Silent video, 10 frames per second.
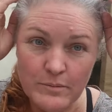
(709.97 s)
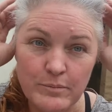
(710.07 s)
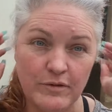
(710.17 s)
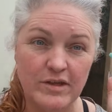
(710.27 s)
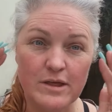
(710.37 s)

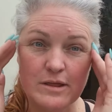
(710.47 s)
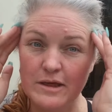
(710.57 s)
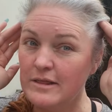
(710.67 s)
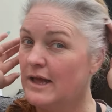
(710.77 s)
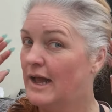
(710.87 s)
but this
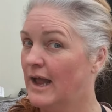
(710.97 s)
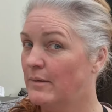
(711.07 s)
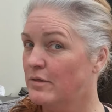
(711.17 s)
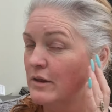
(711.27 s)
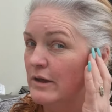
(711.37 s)
is, I
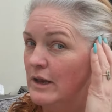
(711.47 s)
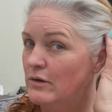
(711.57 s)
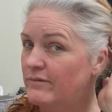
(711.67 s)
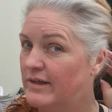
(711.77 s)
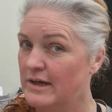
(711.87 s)
absolutely
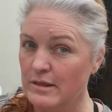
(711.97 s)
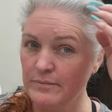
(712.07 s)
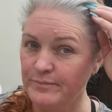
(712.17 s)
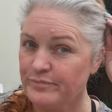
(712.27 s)
love this.